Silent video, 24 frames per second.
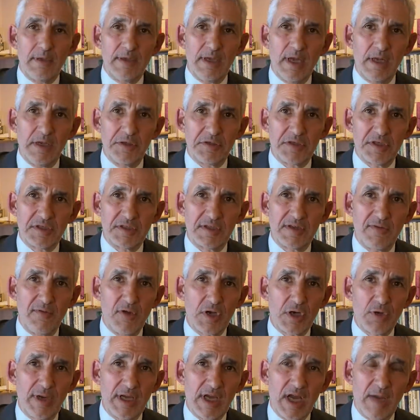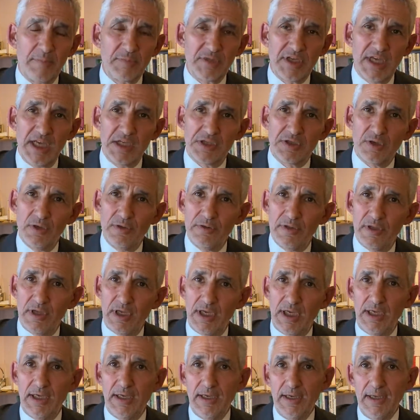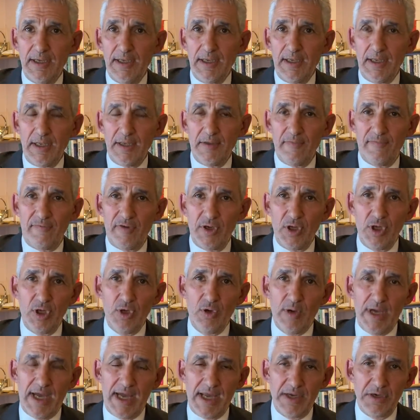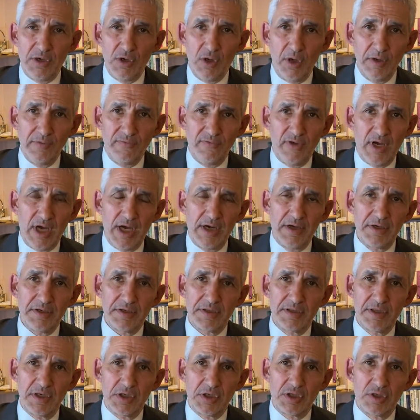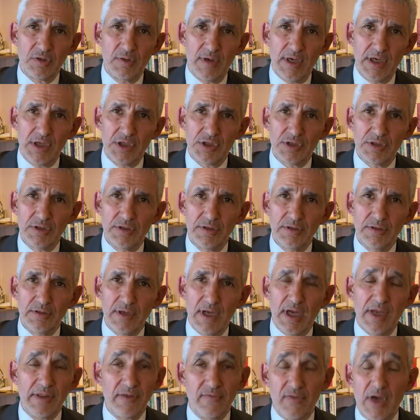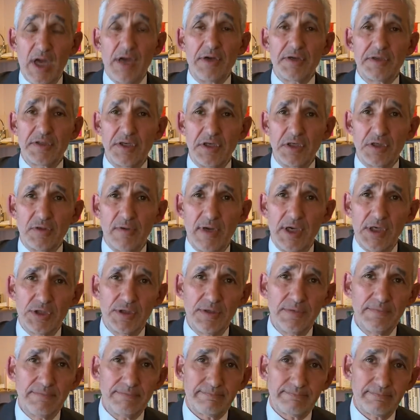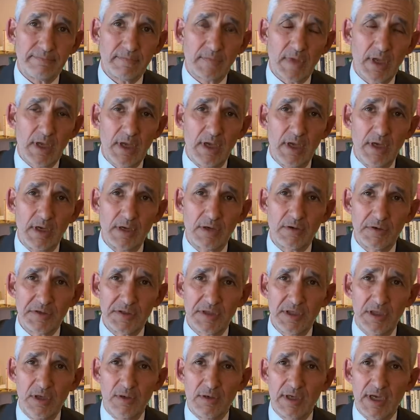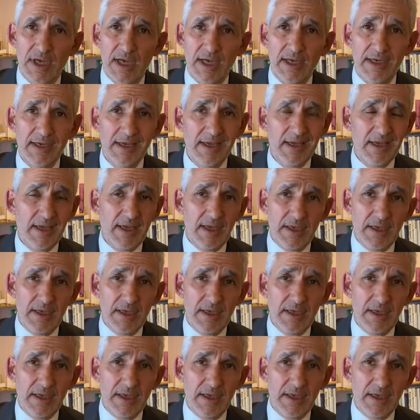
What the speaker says: Now let's just give you a quick update on the flu and non-virus situation, other virus situation across the UK.